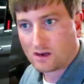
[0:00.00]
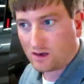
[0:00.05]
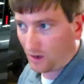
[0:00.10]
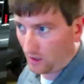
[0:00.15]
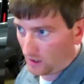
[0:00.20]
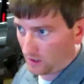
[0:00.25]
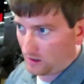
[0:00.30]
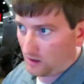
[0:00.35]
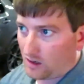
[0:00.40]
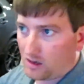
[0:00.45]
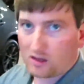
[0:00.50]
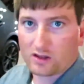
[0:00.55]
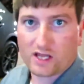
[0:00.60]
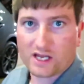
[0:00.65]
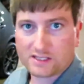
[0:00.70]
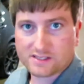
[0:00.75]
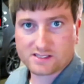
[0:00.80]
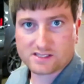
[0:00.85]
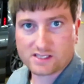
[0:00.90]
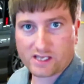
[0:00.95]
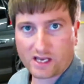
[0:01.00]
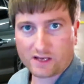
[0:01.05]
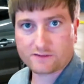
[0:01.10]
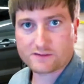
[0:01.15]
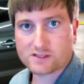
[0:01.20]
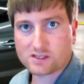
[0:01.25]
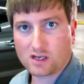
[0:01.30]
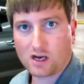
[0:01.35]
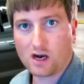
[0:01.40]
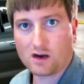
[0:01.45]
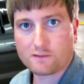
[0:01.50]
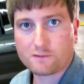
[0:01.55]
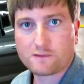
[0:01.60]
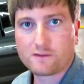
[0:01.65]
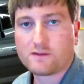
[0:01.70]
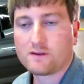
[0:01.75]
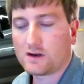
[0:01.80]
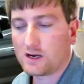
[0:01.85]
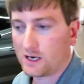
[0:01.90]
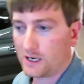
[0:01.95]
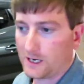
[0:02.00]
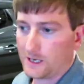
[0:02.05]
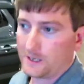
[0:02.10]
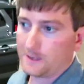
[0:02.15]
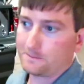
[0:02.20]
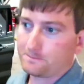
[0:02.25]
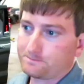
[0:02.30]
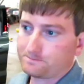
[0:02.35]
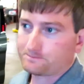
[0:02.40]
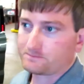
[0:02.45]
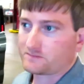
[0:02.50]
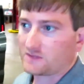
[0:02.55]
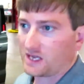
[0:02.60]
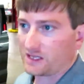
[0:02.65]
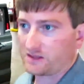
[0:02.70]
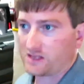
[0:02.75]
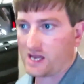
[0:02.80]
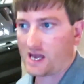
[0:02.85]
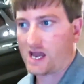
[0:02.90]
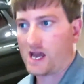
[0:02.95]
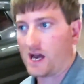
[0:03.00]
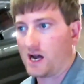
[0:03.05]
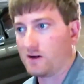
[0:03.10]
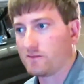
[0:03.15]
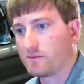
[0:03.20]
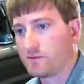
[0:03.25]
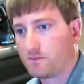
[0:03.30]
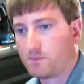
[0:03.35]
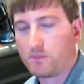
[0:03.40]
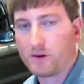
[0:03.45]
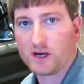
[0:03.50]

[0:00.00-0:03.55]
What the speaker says: all that safe stuff that they have.